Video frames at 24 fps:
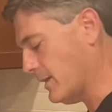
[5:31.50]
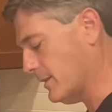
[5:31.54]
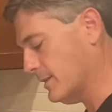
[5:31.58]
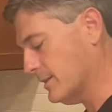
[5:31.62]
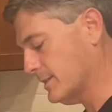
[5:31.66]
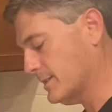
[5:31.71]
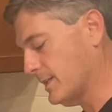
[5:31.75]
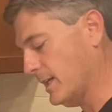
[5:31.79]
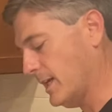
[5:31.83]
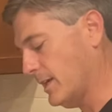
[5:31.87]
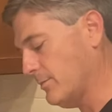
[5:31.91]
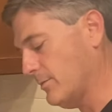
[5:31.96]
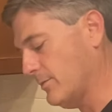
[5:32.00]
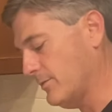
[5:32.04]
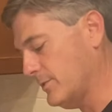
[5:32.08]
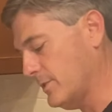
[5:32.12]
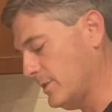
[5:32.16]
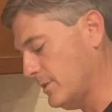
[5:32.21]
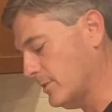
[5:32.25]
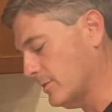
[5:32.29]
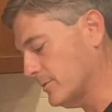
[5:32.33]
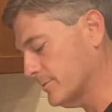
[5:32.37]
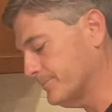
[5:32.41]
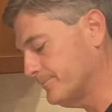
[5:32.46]
this time of
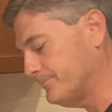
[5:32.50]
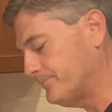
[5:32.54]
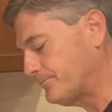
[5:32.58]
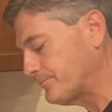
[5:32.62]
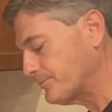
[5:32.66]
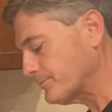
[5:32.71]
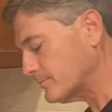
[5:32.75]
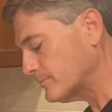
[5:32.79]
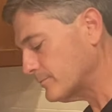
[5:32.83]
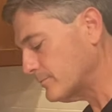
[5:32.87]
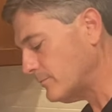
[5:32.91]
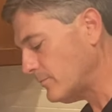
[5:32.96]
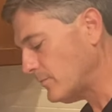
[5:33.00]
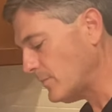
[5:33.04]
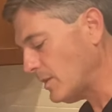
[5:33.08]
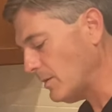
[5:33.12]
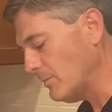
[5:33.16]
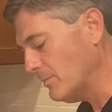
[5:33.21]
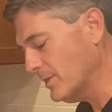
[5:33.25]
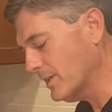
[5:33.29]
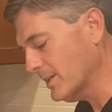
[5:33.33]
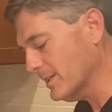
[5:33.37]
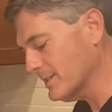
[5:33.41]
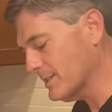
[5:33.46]
year
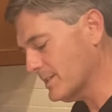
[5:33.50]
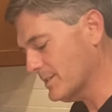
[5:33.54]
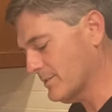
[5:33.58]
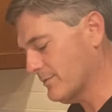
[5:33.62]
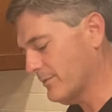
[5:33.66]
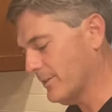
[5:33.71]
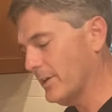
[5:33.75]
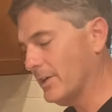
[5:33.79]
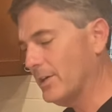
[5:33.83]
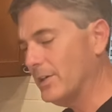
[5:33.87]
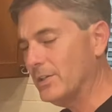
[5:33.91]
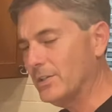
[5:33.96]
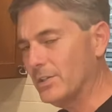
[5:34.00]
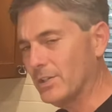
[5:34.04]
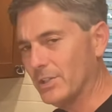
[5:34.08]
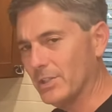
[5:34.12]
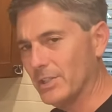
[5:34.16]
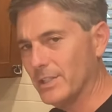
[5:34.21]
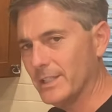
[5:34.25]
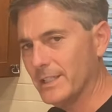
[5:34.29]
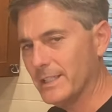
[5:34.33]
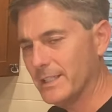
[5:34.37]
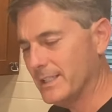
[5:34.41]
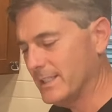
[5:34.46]
because it's very
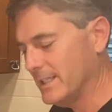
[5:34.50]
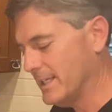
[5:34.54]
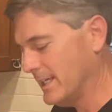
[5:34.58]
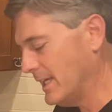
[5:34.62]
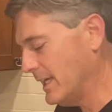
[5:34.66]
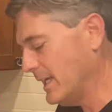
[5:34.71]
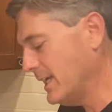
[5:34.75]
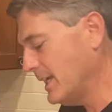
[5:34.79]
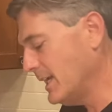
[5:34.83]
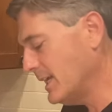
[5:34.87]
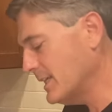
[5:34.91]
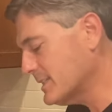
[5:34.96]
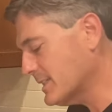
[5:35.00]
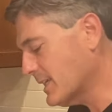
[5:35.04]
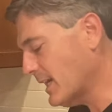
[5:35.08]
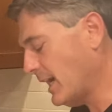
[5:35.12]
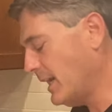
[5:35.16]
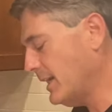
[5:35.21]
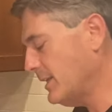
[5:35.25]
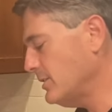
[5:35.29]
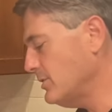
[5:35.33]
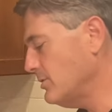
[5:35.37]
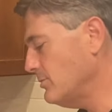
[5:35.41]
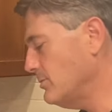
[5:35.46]
good. It's kind
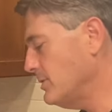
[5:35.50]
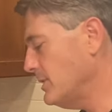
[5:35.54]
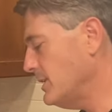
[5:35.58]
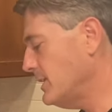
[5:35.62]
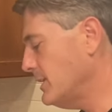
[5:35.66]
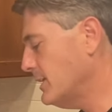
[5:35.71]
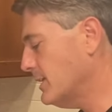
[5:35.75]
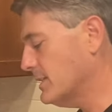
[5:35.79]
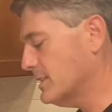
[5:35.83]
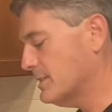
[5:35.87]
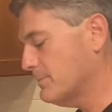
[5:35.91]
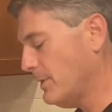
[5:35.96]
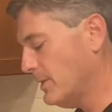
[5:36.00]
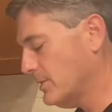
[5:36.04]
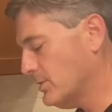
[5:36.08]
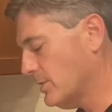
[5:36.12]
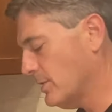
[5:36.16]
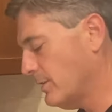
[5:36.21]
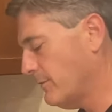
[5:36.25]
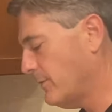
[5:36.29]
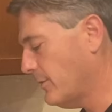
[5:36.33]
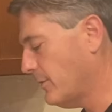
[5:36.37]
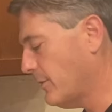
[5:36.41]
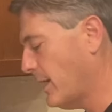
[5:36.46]
of unique, especially
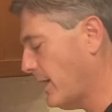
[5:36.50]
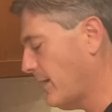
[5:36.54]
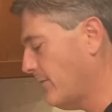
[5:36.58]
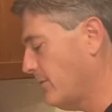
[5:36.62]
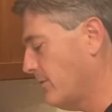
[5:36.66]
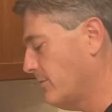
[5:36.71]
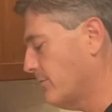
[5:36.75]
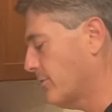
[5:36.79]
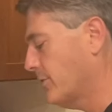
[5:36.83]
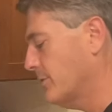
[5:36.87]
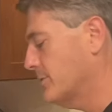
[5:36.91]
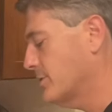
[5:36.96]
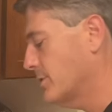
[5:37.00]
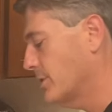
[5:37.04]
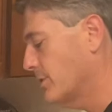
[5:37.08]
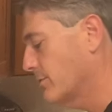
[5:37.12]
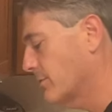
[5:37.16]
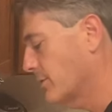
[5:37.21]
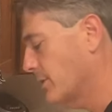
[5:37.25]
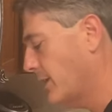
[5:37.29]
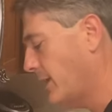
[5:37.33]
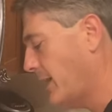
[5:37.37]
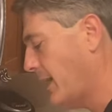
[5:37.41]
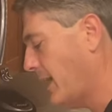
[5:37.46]
if you're having friends over
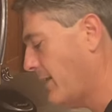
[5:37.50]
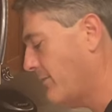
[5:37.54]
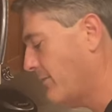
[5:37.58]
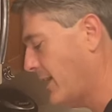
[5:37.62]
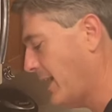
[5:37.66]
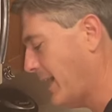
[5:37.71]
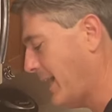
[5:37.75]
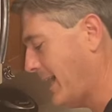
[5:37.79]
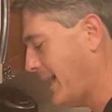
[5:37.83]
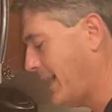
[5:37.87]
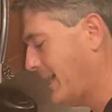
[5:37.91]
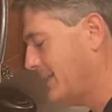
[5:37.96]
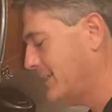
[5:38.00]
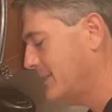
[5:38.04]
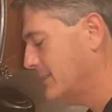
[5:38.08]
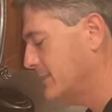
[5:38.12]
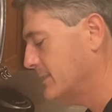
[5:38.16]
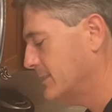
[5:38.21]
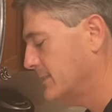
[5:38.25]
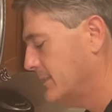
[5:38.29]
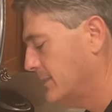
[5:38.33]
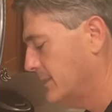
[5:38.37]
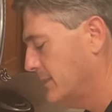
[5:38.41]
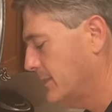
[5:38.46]
that haven't had it.
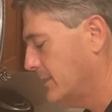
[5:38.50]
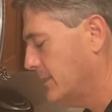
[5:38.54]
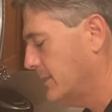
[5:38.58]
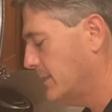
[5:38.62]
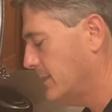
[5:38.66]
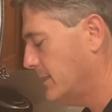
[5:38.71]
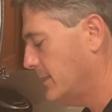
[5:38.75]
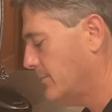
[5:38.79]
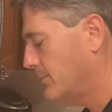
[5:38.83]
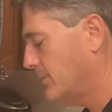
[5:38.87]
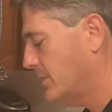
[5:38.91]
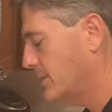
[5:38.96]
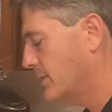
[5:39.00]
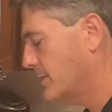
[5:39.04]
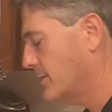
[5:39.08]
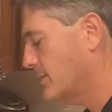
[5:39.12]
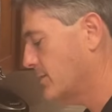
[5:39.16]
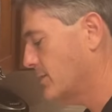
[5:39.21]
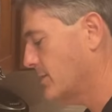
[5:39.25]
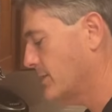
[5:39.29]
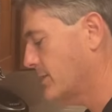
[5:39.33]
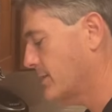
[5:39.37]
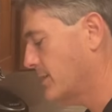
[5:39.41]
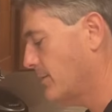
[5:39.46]
This is
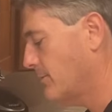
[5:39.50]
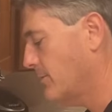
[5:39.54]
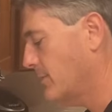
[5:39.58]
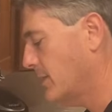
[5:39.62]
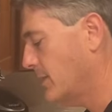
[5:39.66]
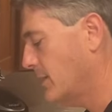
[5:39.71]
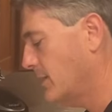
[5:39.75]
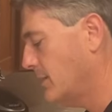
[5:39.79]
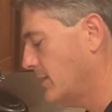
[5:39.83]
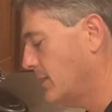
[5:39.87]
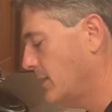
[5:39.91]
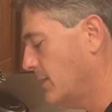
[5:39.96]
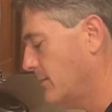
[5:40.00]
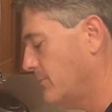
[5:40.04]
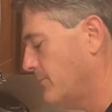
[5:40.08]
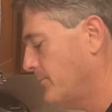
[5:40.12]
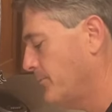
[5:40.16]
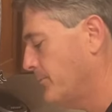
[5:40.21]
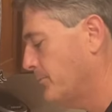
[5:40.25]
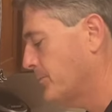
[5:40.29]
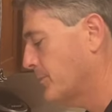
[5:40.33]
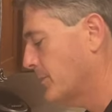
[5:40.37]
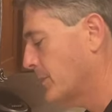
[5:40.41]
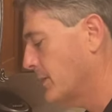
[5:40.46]
just something that
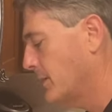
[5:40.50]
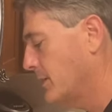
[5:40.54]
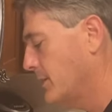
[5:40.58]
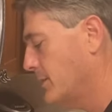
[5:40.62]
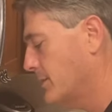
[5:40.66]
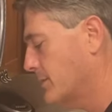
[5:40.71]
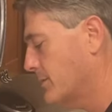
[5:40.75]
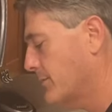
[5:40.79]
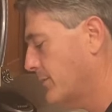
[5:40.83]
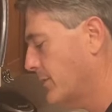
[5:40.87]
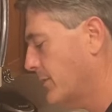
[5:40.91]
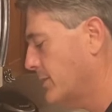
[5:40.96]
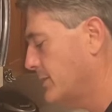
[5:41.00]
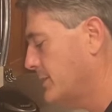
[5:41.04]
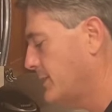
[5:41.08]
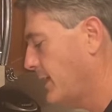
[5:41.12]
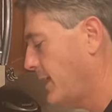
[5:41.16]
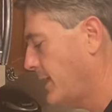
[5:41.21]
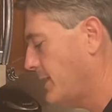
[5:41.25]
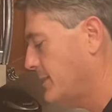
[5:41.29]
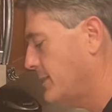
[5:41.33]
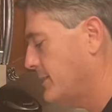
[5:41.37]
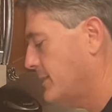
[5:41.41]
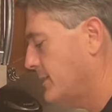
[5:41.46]
is very
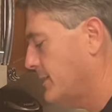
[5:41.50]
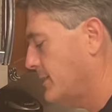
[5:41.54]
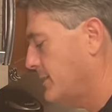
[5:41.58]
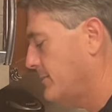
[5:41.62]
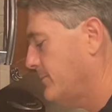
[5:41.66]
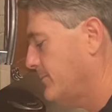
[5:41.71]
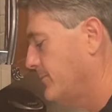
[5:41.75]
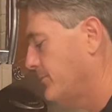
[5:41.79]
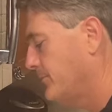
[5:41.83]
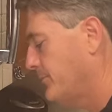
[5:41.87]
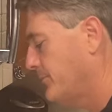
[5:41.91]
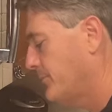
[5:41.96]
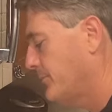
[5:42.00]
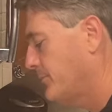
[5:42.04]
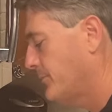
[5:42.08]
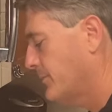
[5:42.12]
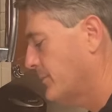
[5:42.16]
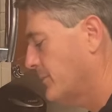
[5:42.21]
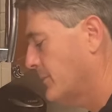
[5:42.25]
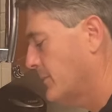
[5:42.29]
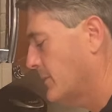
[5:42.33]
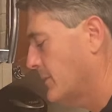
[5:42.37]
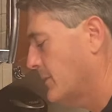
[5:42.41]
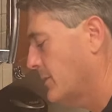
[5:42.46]
tasty,
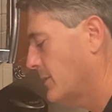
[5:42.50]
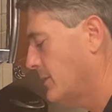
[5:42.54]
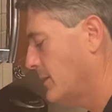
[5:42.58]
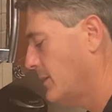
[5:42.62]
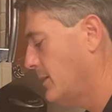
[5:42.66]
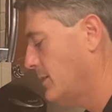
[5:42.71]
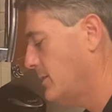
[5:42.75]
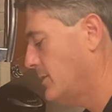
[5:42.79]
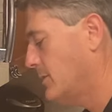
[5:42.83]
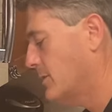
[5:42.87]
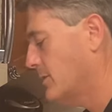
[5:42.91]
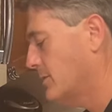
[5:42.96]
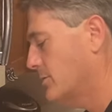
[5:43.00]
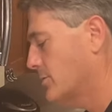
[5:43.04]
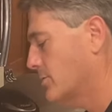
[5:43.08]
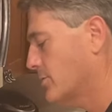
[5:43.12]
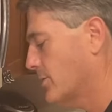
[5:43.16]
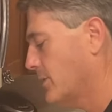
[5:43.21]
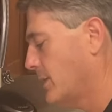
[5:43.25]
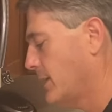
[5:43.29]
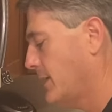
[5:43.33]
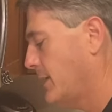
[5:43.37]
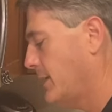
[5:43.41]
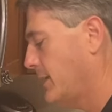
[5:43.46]
and you can
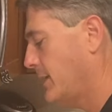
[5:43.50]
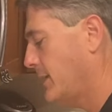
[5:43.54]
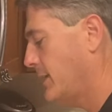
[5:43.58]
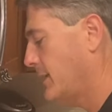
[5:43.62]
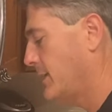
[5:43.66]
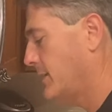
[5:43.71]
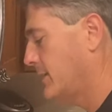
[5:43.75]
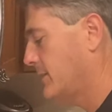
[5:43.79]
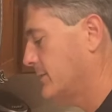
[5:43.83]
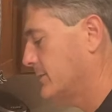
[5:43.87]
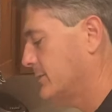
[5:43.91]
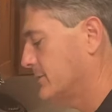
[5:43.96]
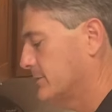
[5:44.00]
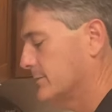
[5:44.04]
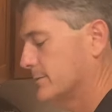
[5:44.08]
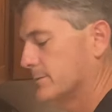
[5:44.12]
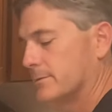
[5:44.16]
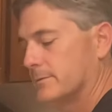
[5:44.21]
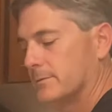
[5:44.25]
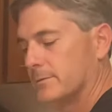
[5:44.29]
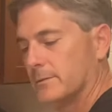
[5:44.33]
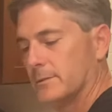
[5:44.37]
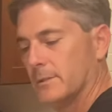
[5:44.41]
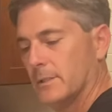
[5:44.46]
try it out.
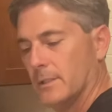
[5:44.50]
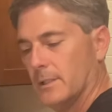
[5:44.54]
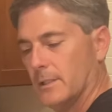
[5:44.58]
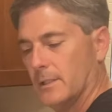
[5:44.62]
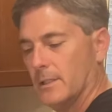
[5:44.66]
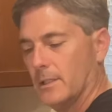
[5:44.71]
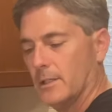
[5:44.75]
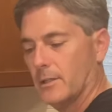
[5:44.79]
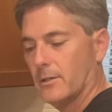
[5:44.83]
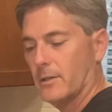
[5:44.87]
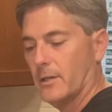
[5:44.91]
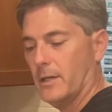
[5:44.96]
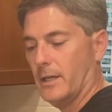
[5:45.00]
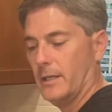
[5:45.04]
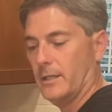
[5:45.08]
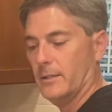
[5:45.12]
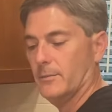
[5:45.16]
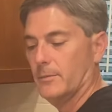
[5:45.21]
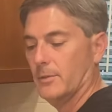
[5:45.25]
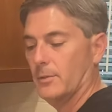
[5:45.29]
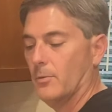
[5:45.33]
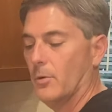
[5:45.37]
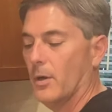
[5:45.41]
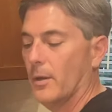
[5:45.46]
All right,
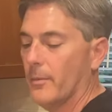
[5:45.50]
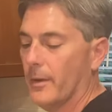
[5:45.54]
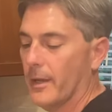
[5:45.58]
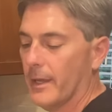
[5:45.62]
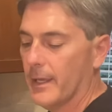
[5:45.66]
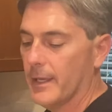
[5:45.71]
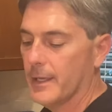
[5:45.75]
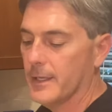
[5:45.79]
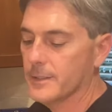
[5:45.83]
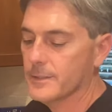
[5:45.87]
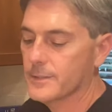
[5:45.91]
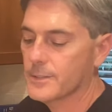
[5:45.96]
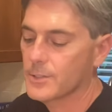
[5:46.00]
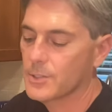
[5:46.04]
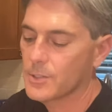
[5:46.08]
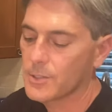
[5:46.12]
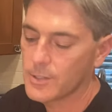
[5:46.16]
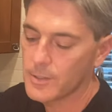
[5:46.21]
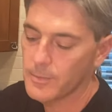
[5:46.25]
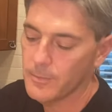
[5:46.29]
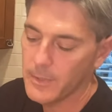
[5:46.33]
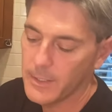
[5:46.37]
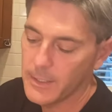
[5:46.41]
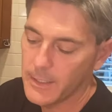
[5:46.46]
let me wipe my hands
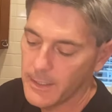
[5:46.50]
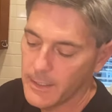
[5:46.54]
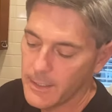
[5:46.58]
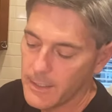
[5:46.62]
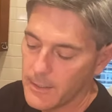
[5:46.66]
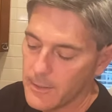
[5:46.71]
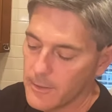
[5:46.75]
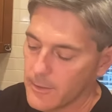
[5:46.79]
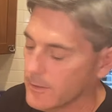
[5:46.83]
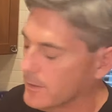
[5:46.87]
just a minute here,